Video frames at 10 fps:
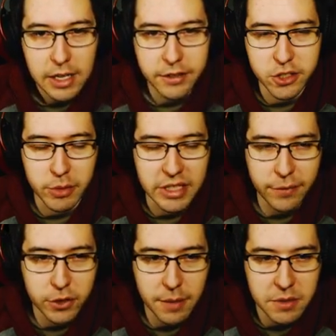There's so many
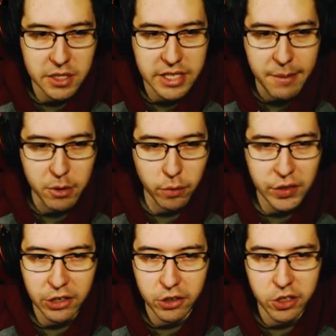different types of salmon over
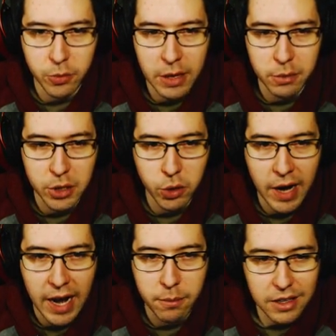here. You'll be able to
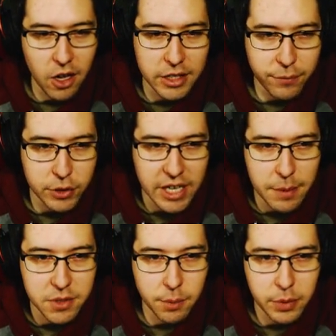grab all different
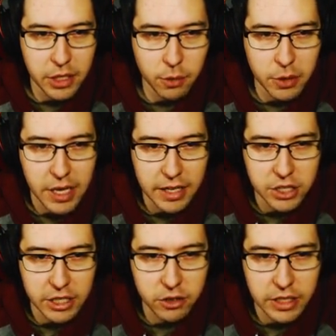types up here. But yeah,
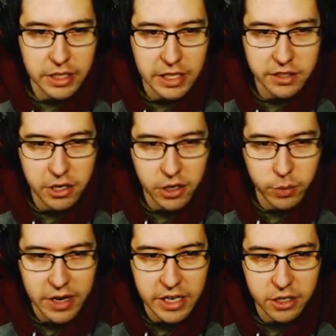generally in this area
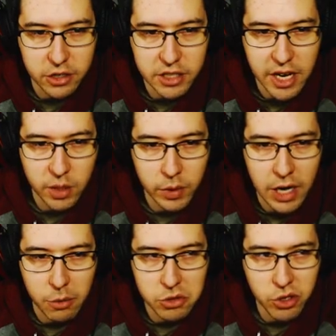right here is kind of where
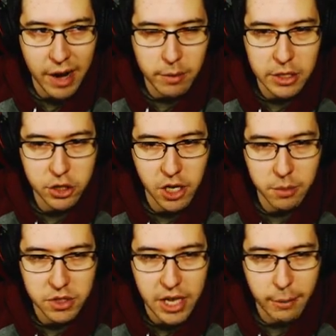I was grabbing the chum
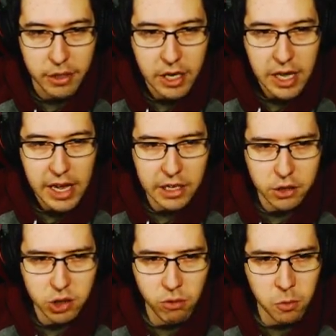salmon. And
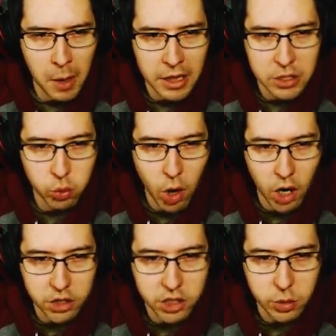also over by this
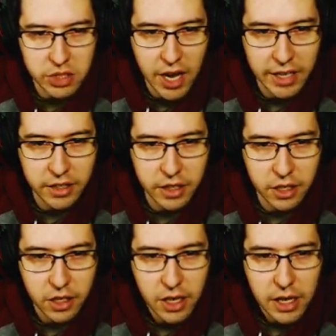rock too is kind of
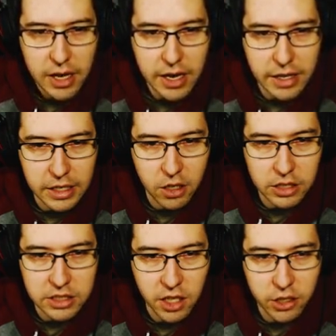there. And then all
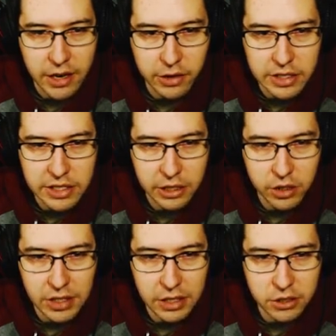these other areas
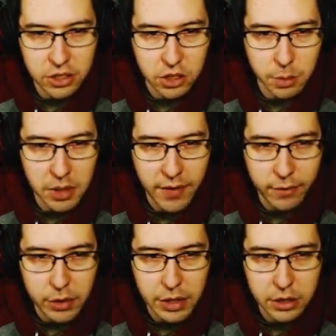here, there's a little bit of
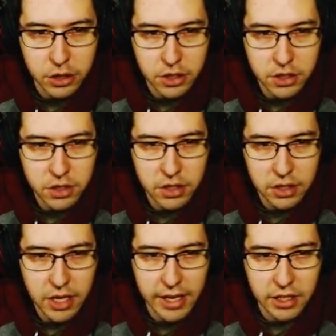everything just
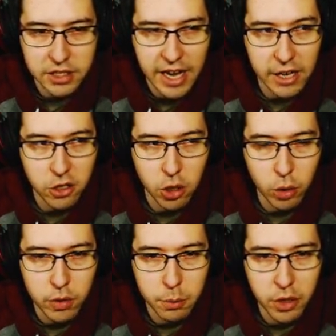kind of scattered all
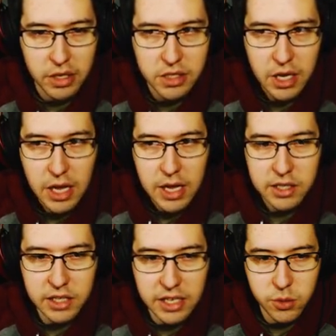over the place.
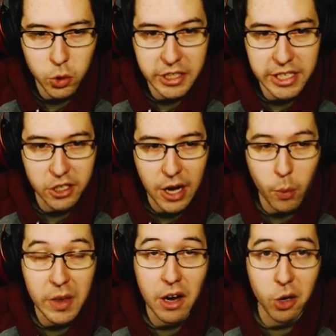Since we're here
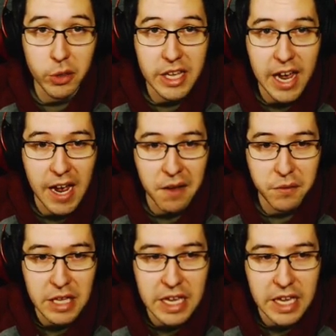and we already have
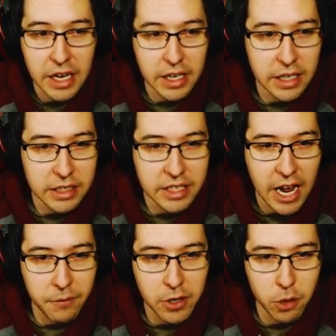the uh,
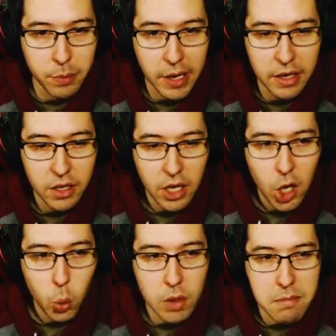caviar bait,
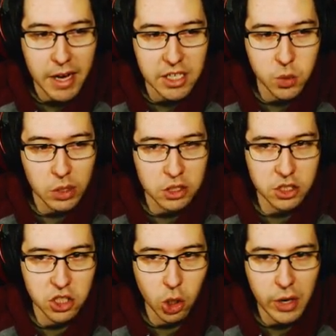we might as well
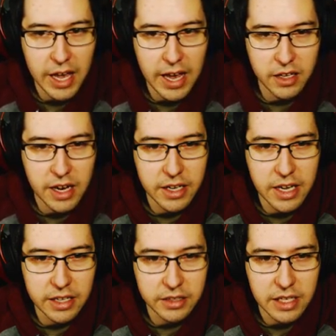just go ahead and
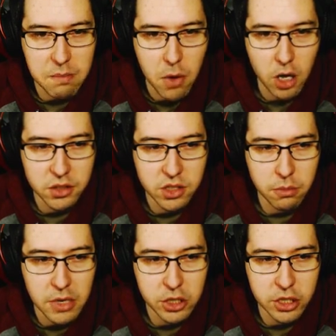get the monster
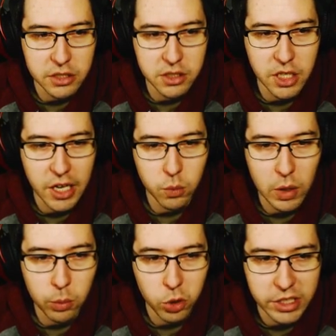mission done
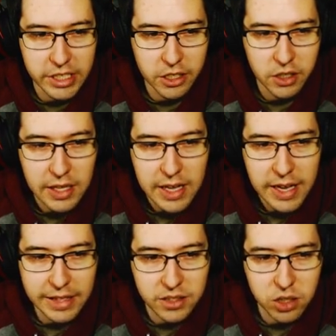while we're here.
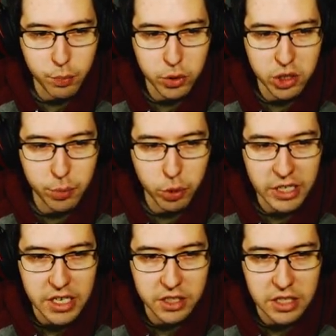It's super, super
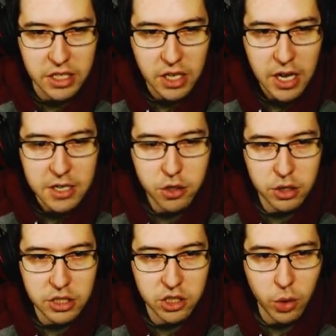easy. So
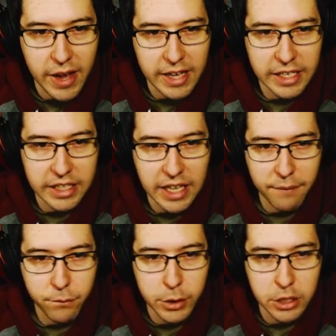let's just go ahead and get
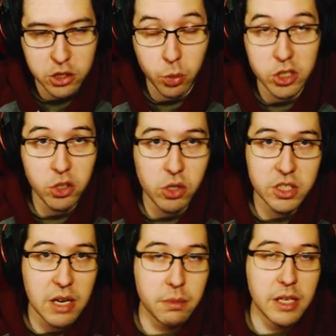that finished. So we're going to do the
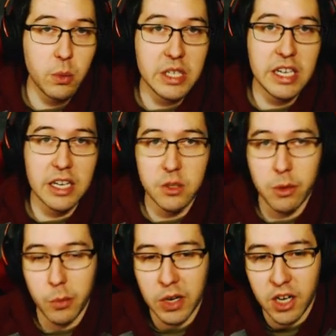same thing we did as
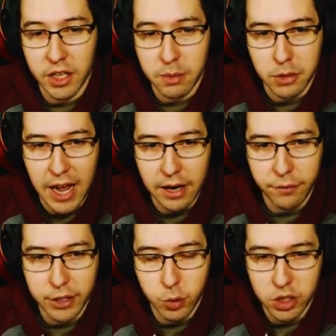when we got the
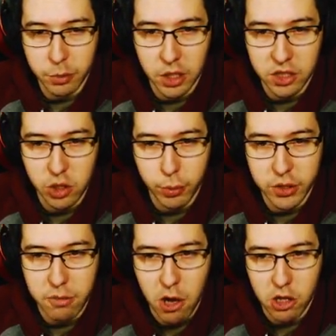blackfish. We're going to put on super
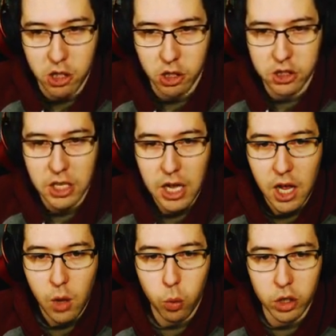small hooks.
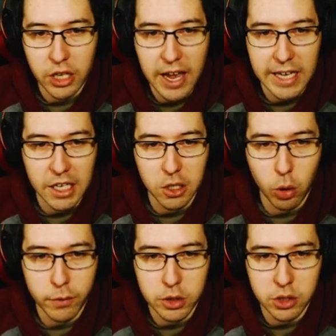We're going to head on
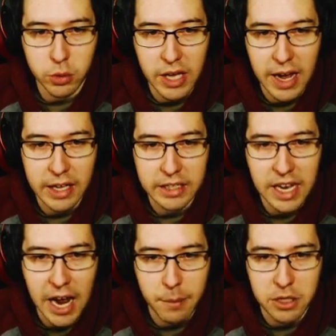over to that
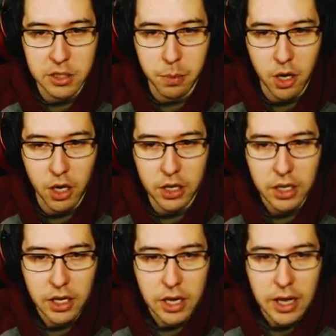cabin spot.
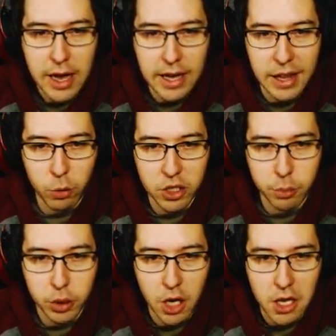And then we're going to
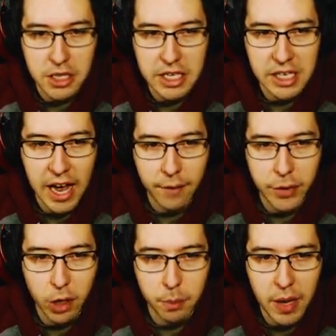put on the
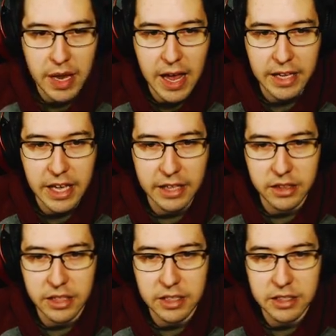caviar bait and
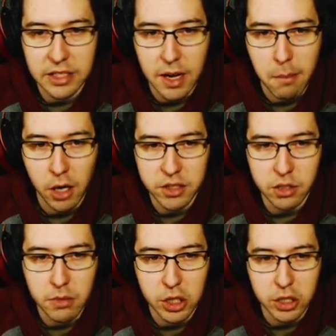get this uh,
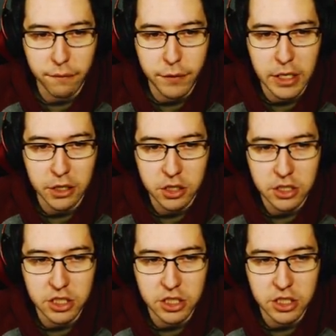monster mission finished.